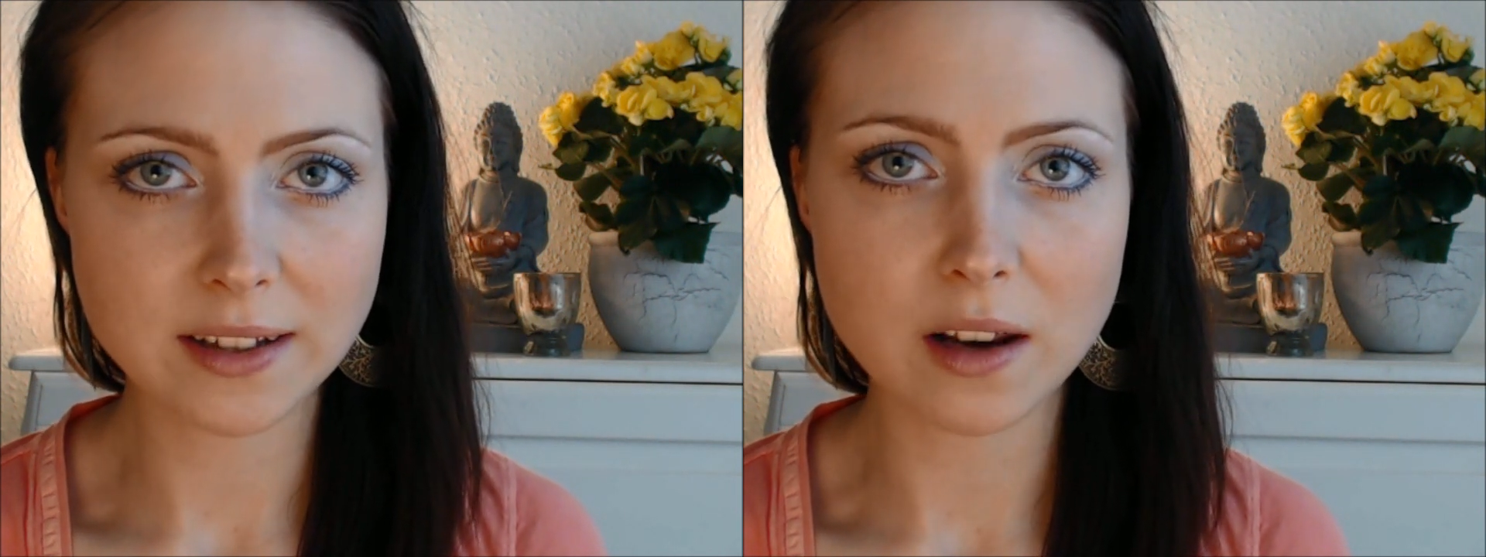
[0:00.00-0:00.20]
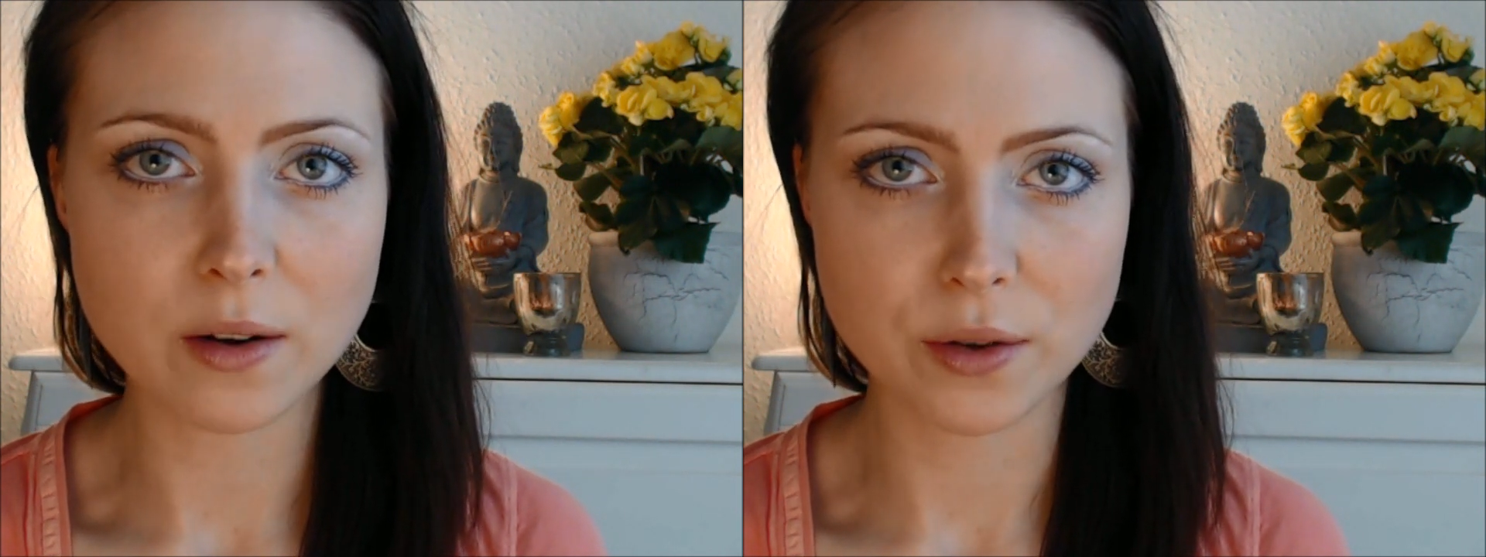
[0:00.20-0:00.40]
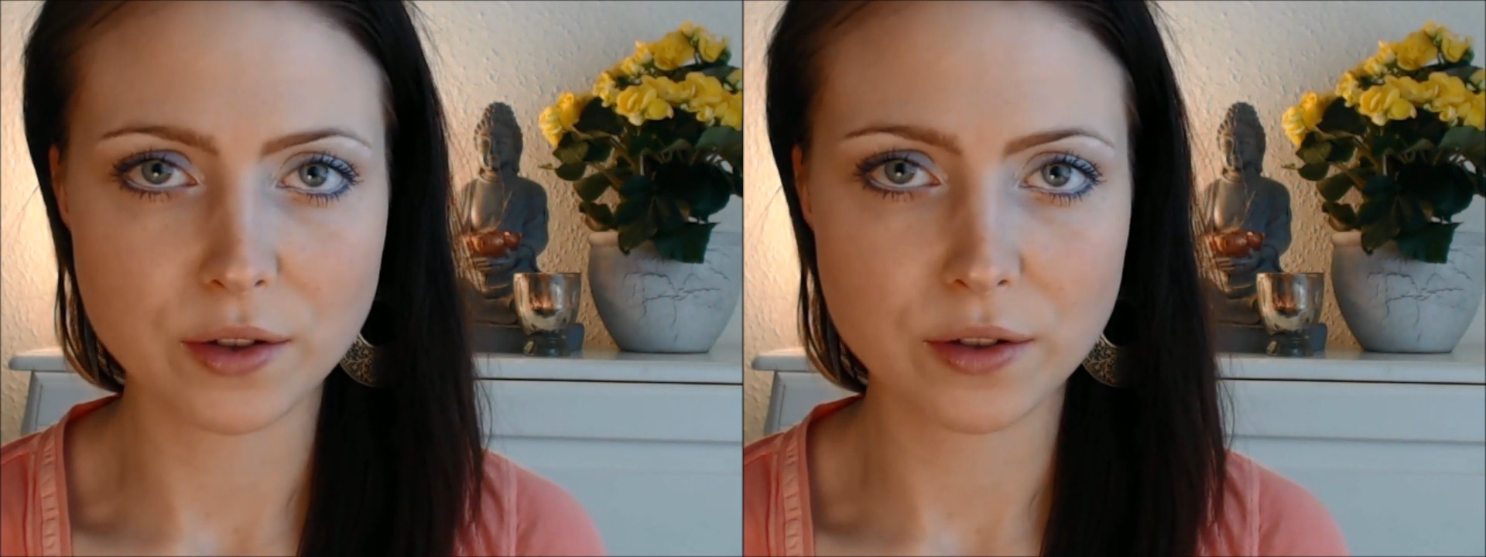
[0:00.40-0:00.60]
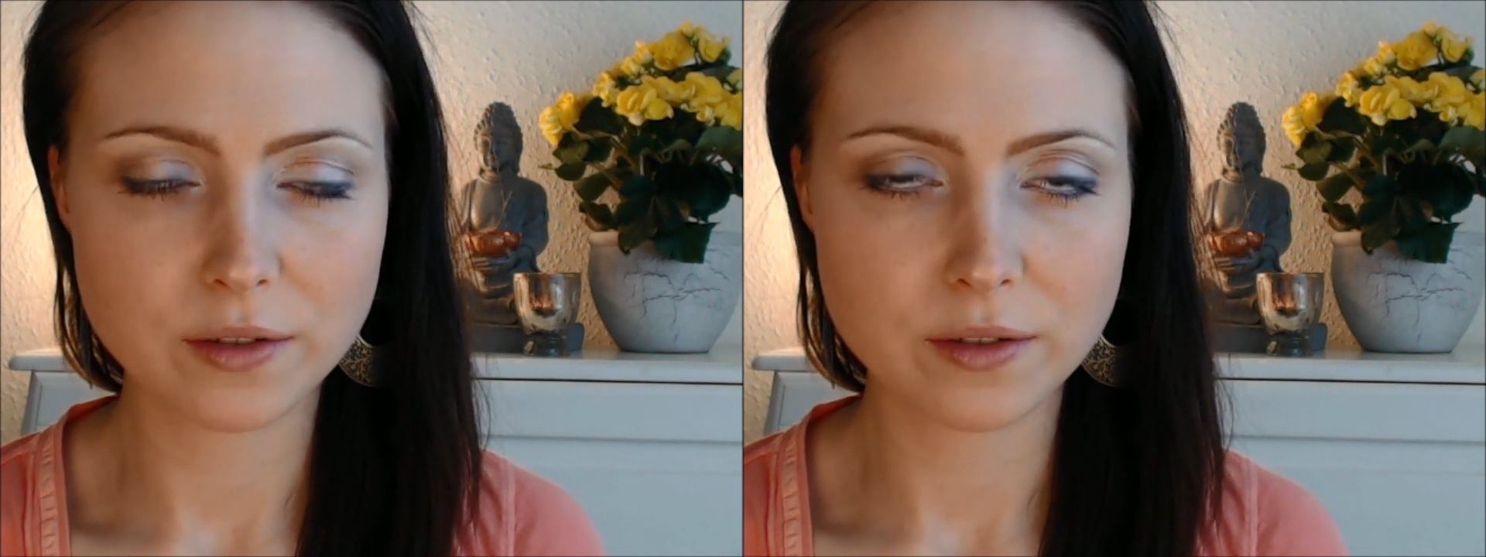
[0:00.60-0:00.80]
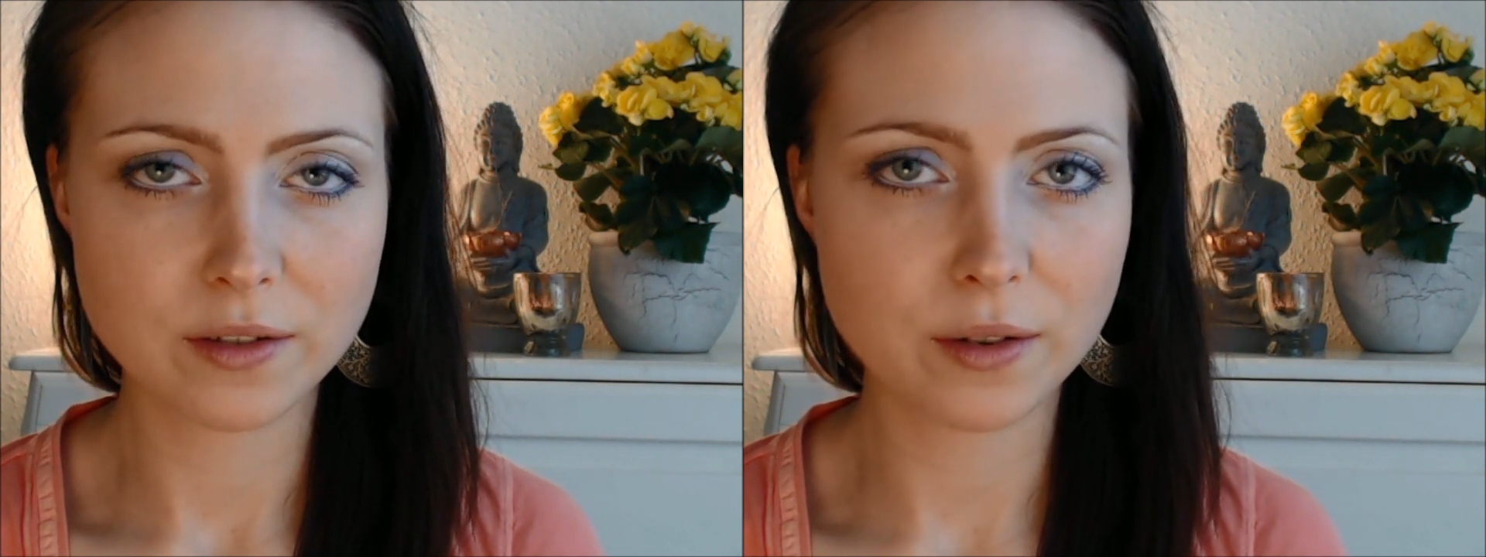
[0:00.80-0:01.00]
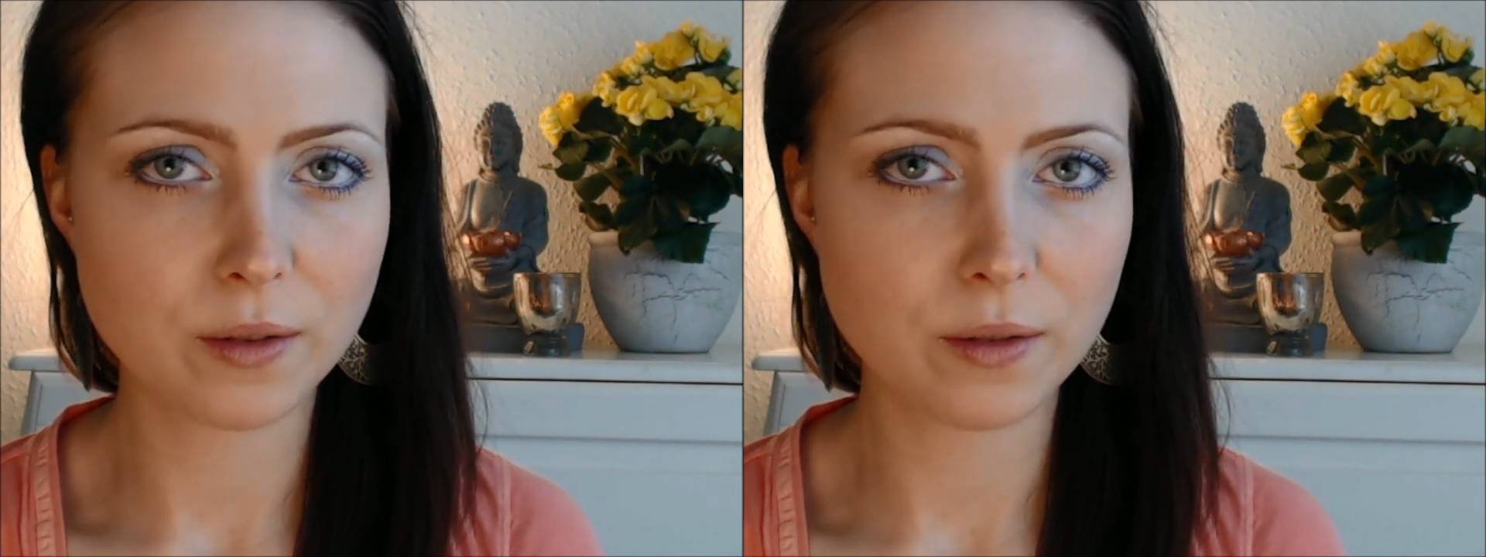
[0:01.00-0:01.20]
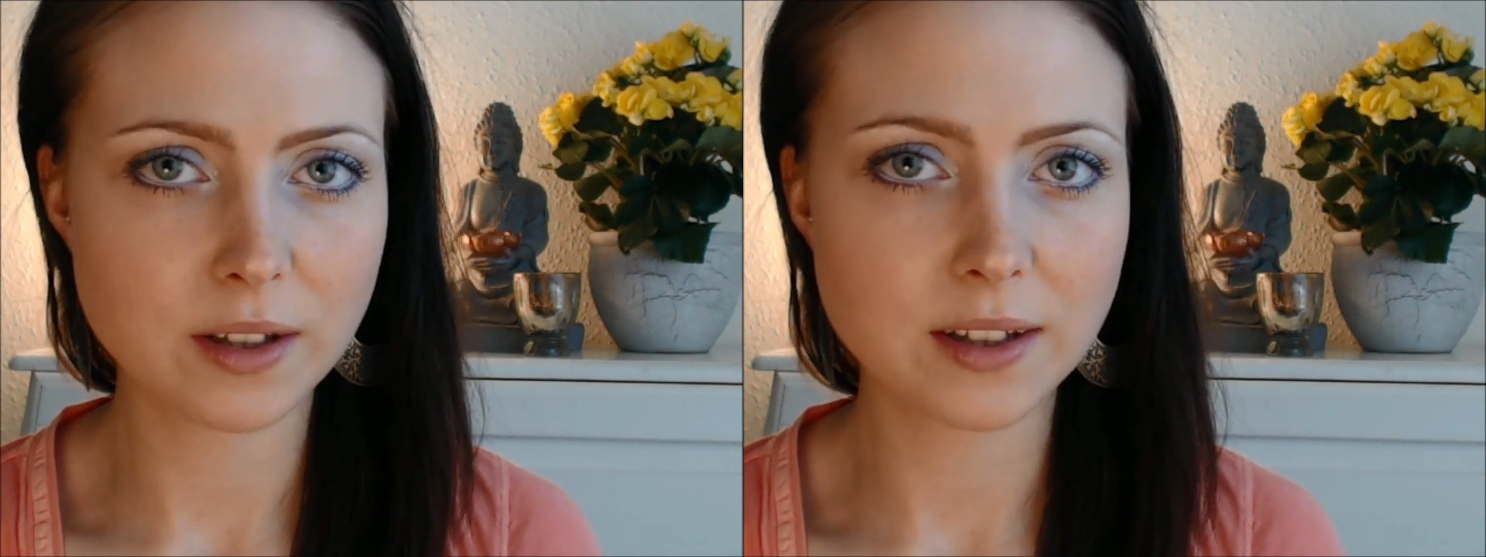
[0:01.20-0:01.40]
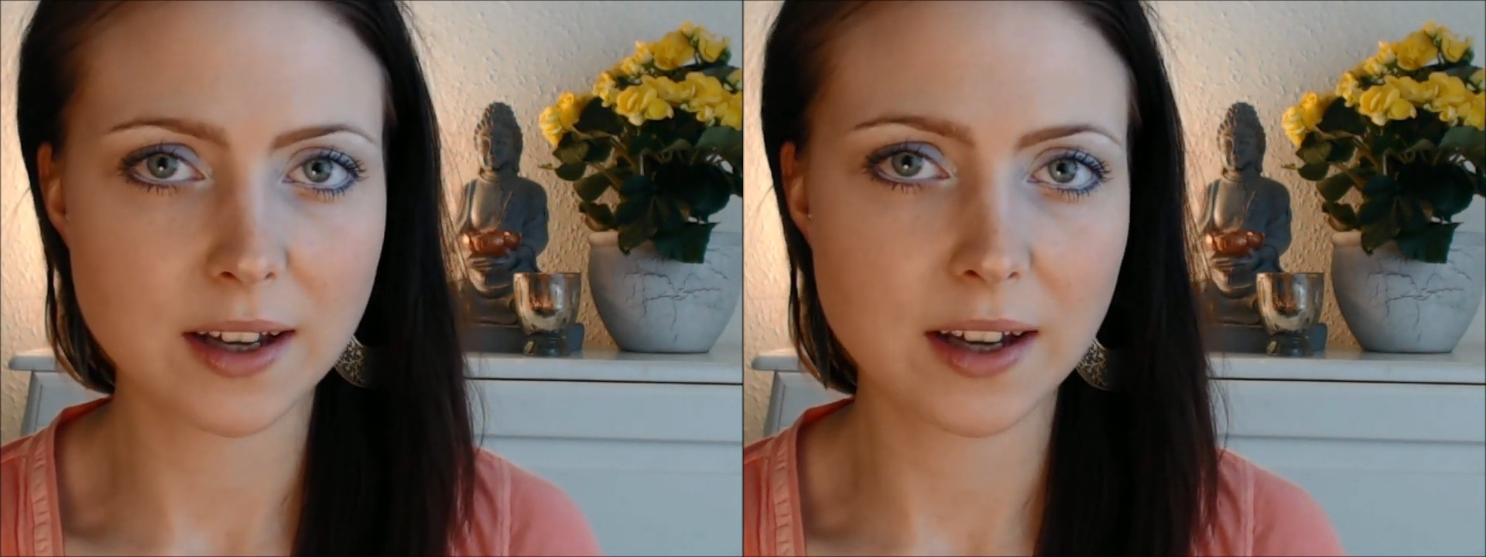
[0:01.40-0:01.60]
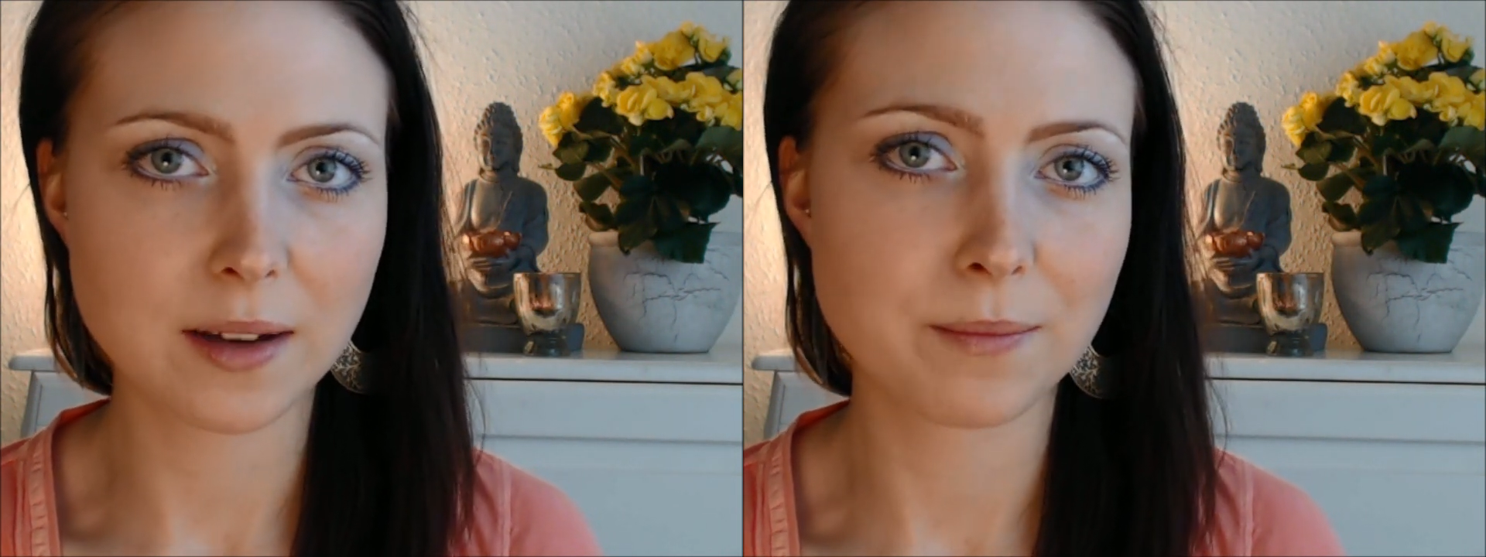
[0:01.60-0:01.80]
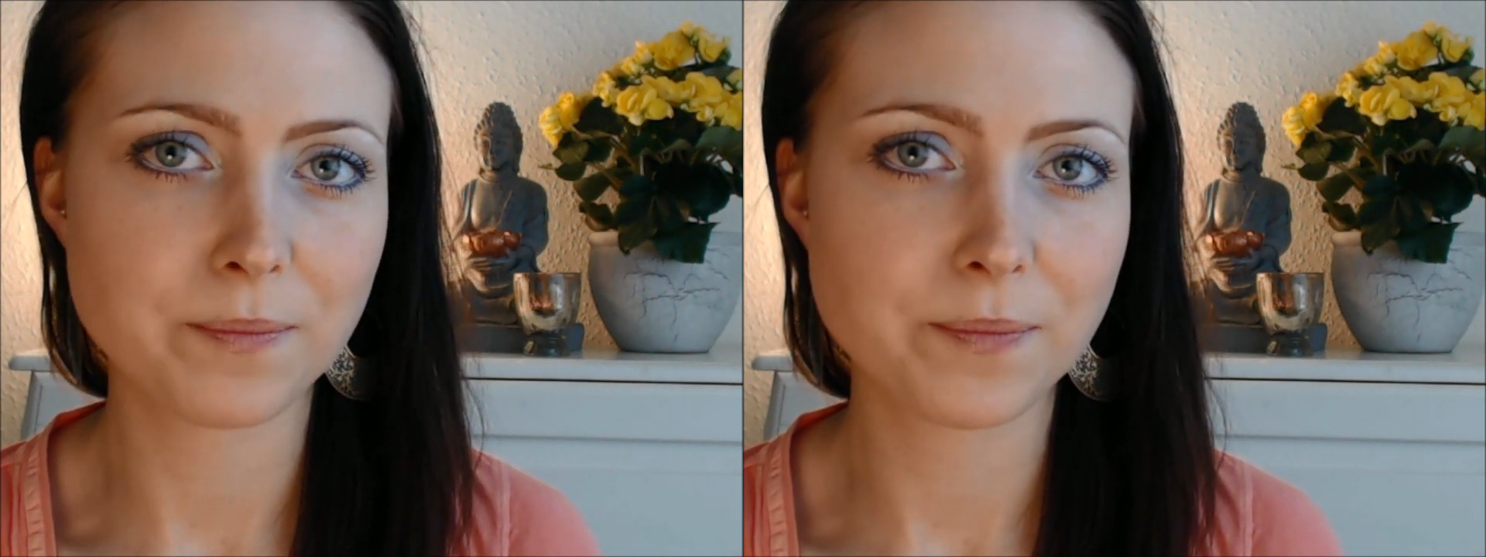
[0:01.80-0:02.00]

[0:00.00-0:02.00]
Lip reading: alert all the time.